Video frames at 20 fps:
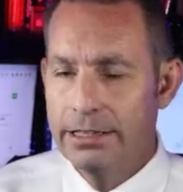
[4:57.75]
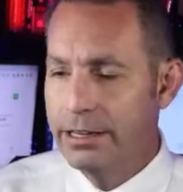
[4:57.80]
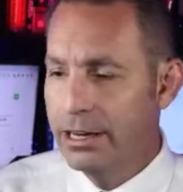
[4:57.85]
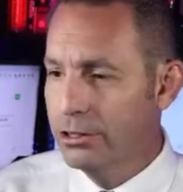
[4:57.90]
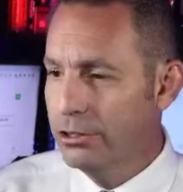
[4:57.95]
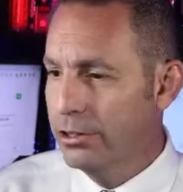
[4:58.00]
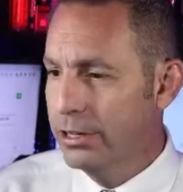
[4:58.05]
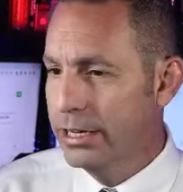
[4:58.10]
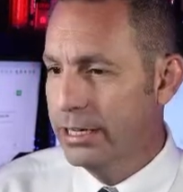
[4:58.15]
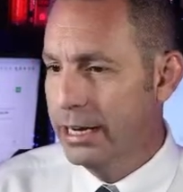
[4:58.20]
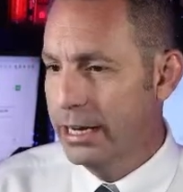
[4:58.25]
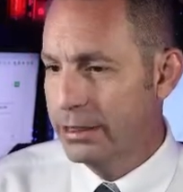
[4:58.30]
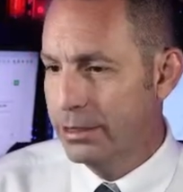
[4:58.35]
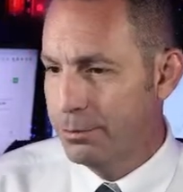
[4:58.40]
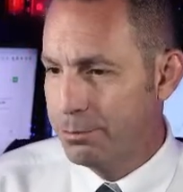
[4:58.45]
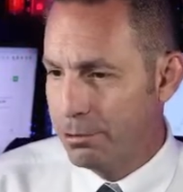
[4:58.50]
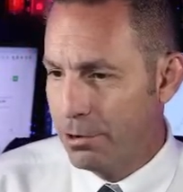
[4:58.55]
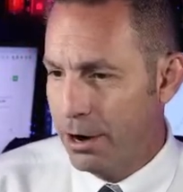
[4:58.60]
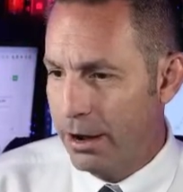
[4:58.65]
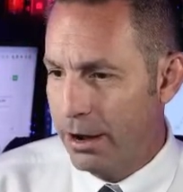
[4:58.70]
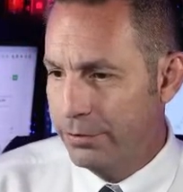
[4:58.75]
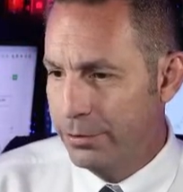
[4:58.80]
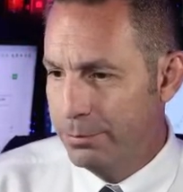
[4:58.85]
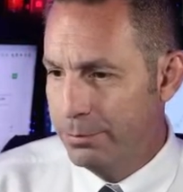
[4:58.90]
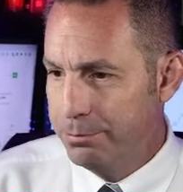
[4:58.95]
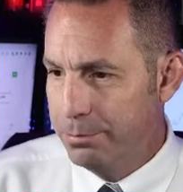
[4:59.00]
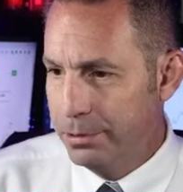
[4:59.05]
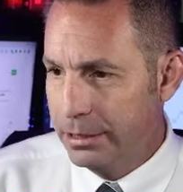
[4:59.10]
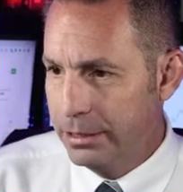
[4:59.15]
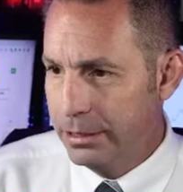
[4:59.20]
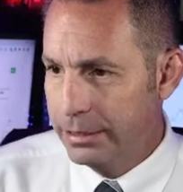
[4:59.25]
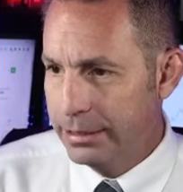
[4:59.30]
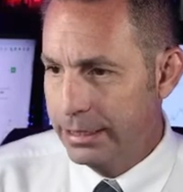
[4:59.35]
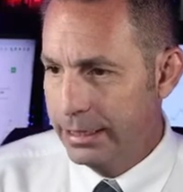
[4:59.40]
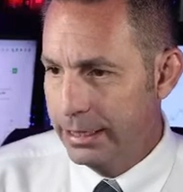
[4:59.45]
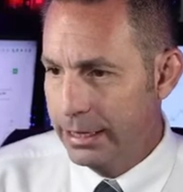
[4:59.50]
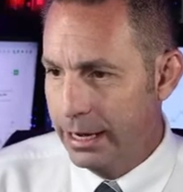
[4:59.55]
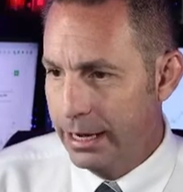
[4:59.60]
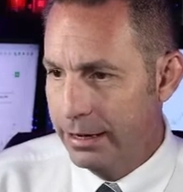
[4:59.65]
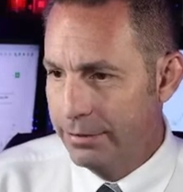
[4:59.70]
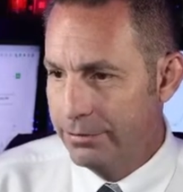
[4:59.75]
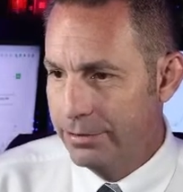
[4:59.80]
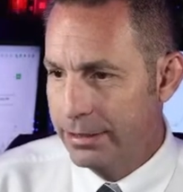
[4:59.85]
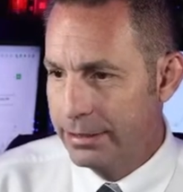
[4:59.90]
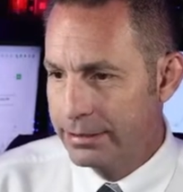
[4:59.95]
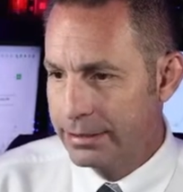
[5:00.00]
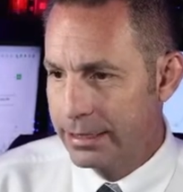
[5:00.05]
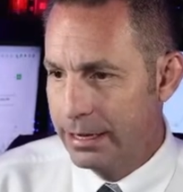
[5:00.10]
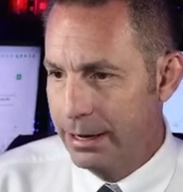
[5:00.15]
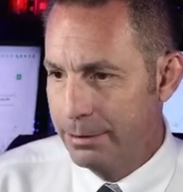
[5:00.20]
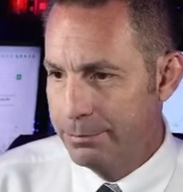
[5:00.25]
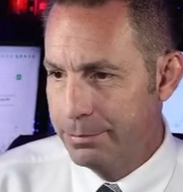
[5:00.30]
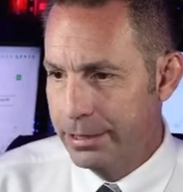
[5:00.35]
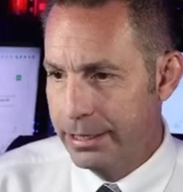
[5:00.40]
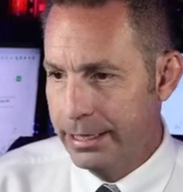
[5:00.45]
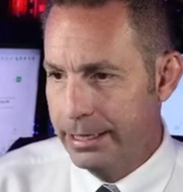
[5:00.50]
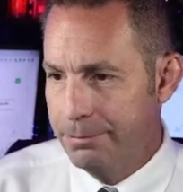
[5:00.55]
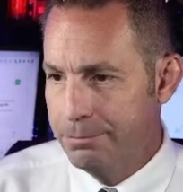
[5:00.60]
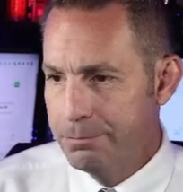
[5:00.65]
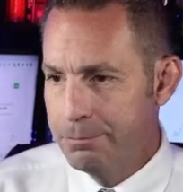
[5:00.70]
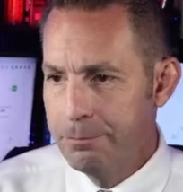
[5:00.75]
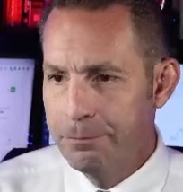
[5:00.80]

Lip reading: Now, looking at the profitability of this company,